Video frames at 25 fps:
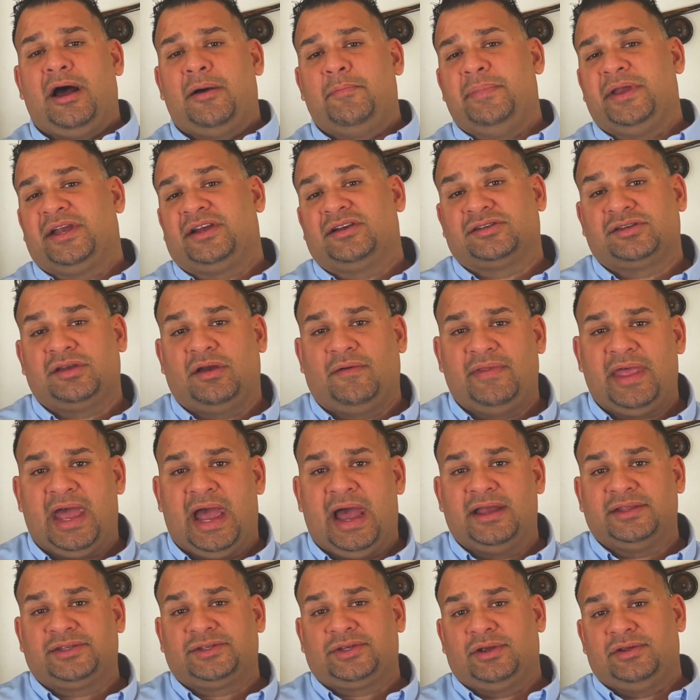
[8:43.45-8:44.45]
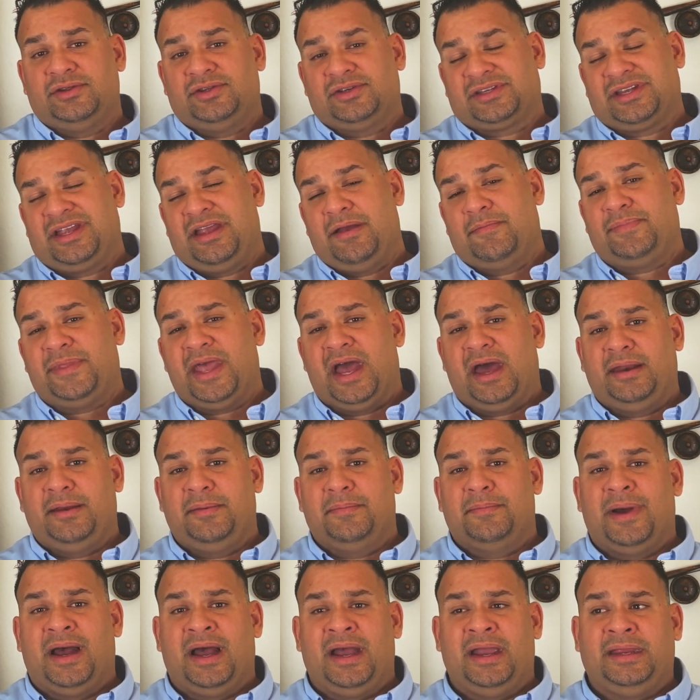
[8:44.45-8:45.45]
because of that. So just keep that
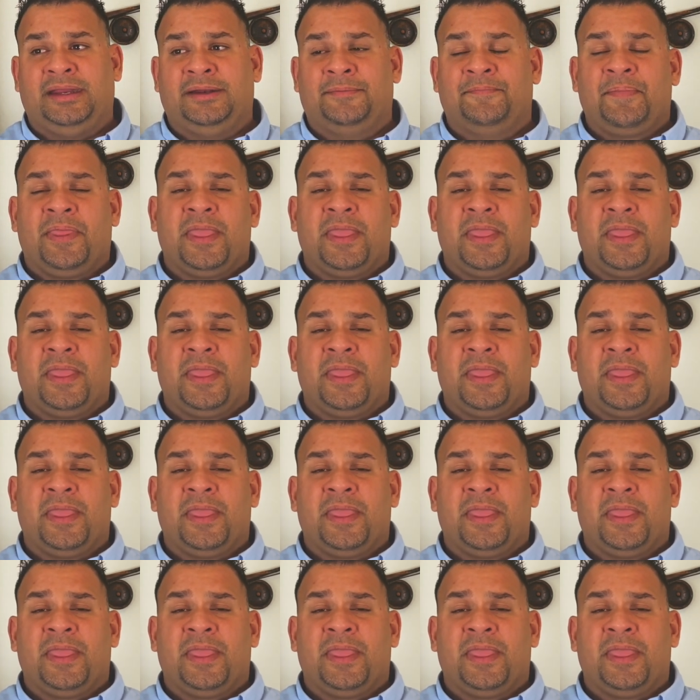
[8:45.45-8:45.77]
in mind.